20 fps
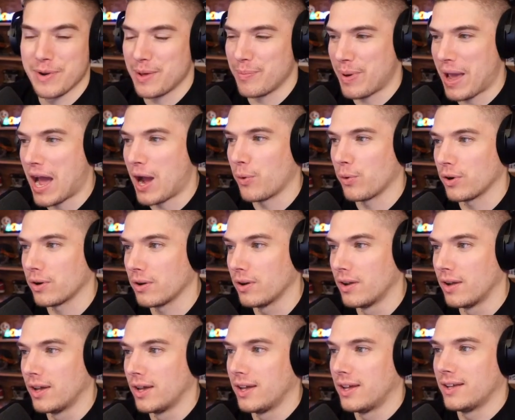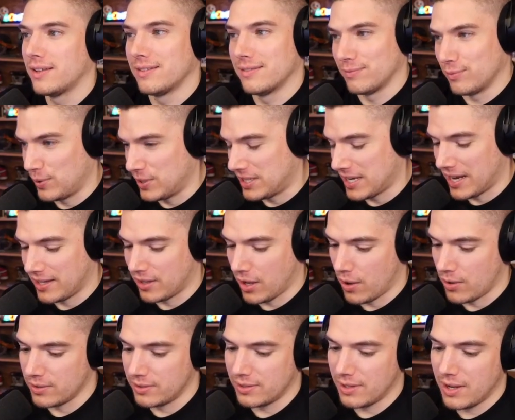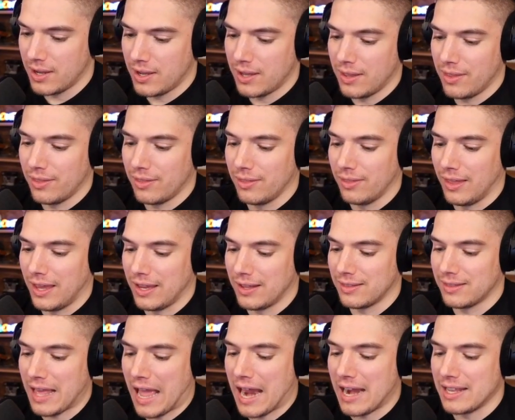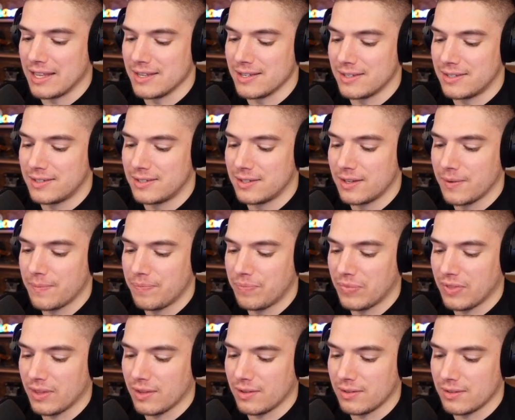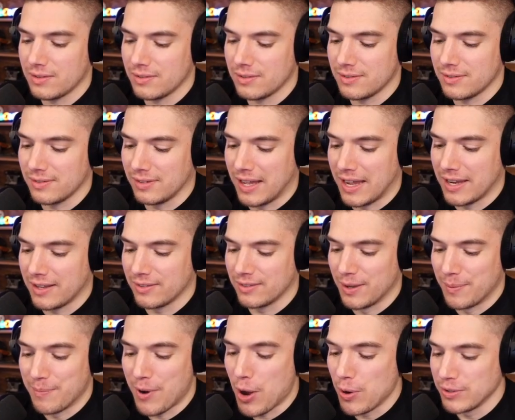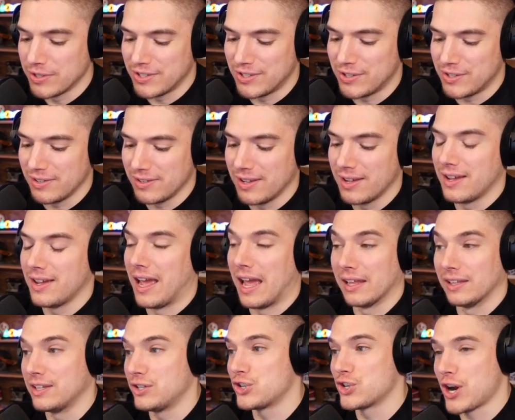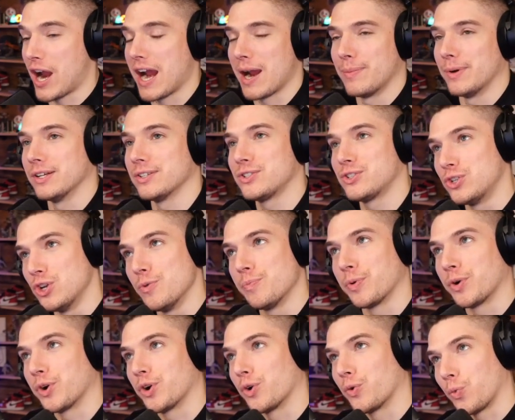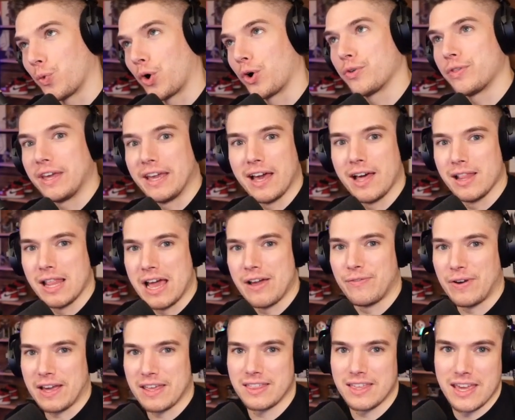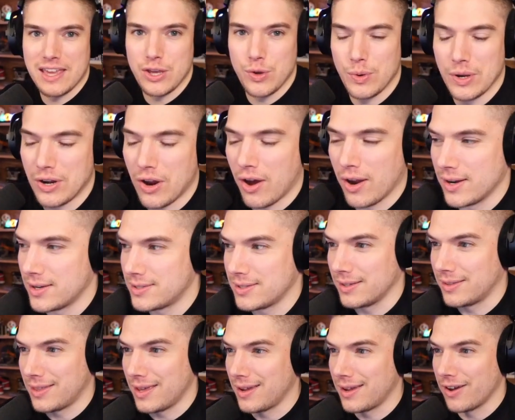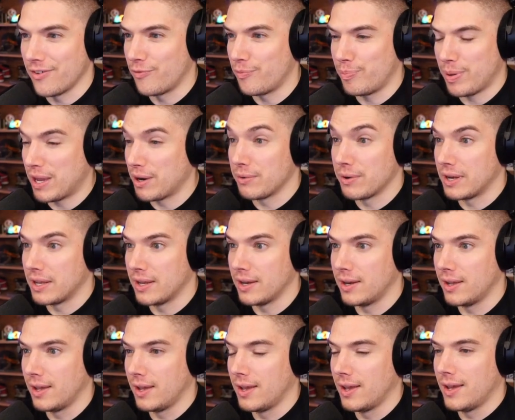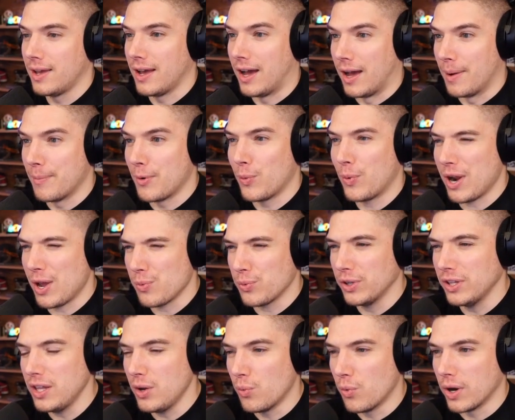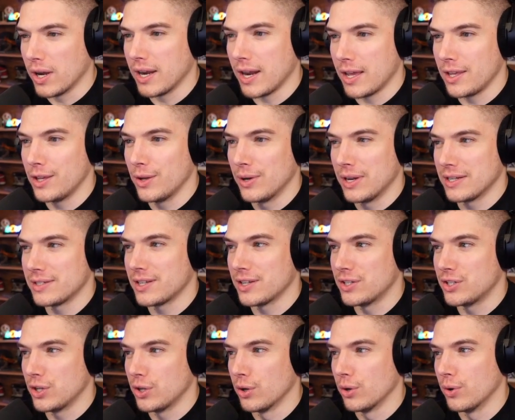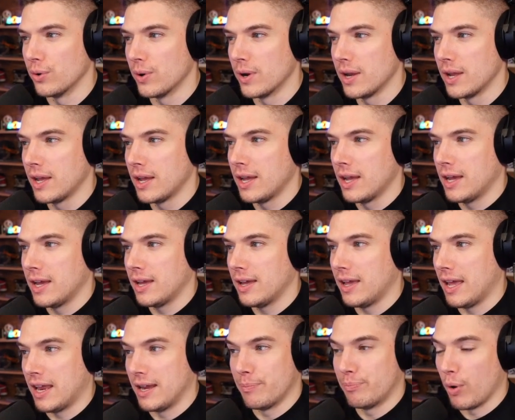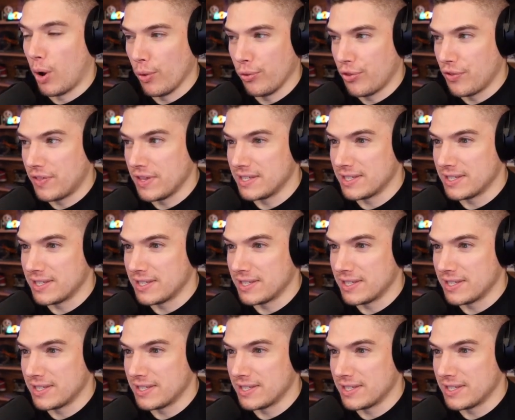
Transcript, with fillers: of Power. We take those. Like that is like the most, at least Dragon Ball Super worthy LF I think you could honestly think of. Period. Um, what I really want a unit to do in both of these